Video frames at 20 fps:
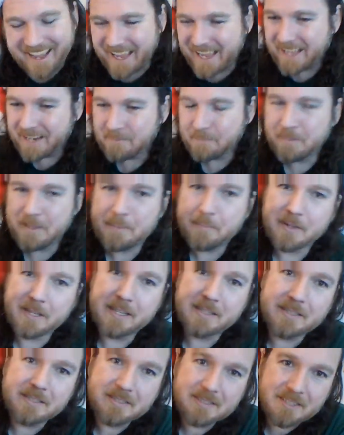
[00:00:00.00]
And people
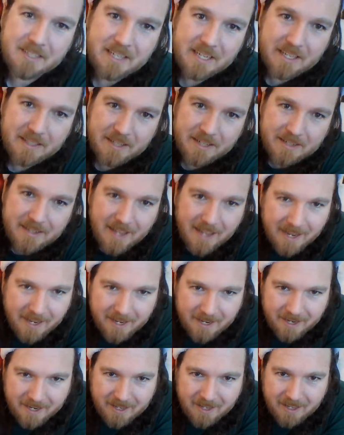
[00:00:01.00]
get to see that,
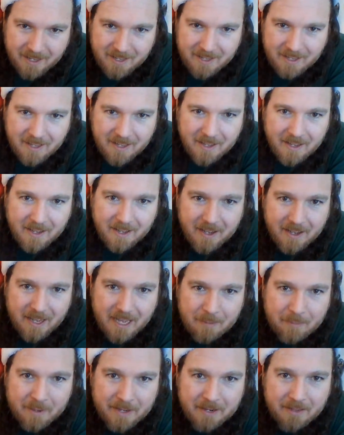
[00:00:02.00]
hey,
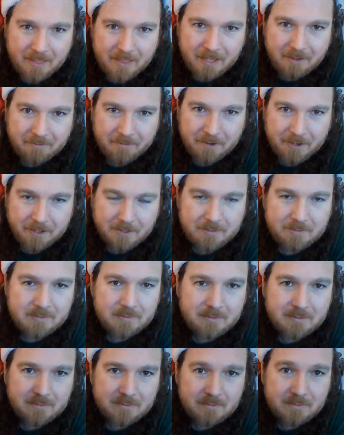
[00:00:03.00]
I made a thing for you.
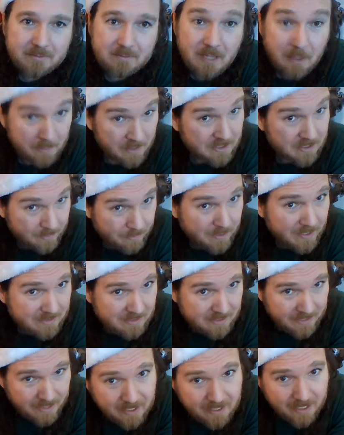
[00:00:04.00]
I mean, there's a
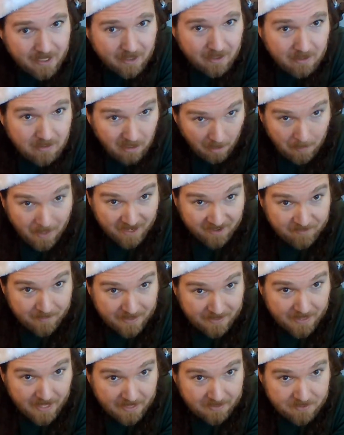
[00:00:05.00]
present in here. I might have
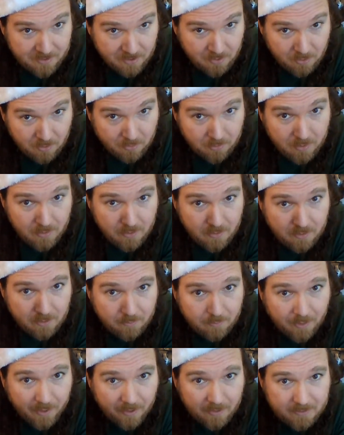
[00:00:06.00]
made that too.
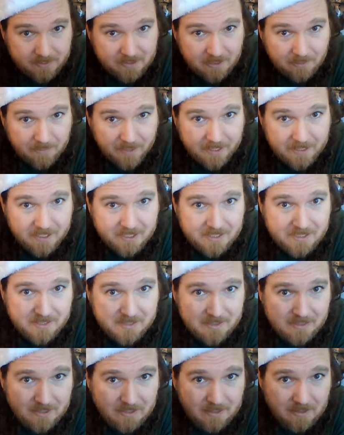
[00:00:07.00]
But I also made
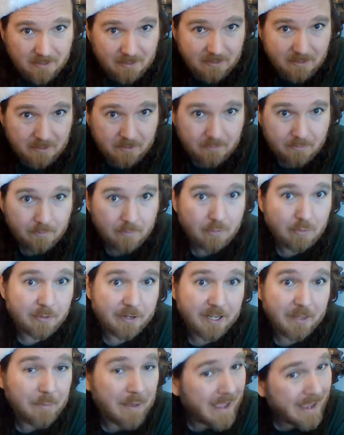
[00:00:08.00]
this
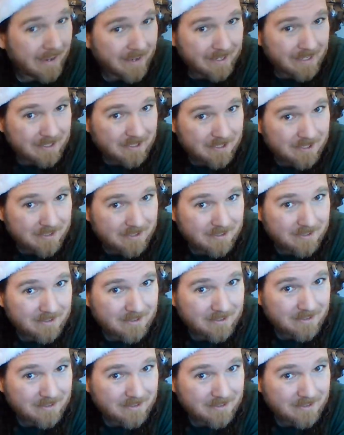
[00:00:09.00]
pretty package.